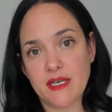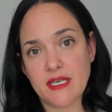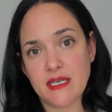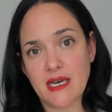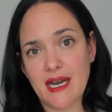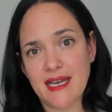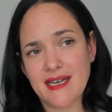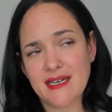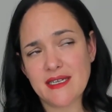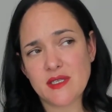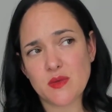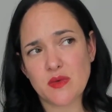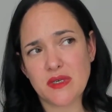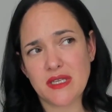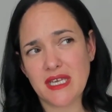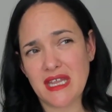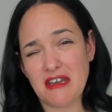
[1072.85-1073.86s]
diets,
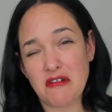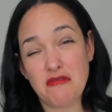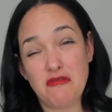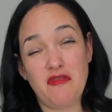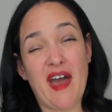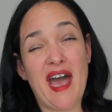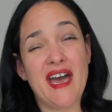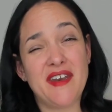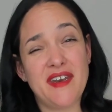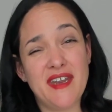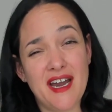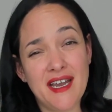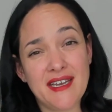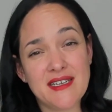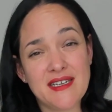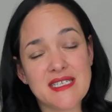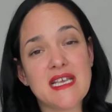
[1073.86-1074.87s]
really like fad
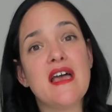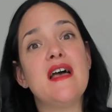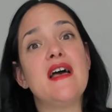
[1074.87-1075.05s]
diets,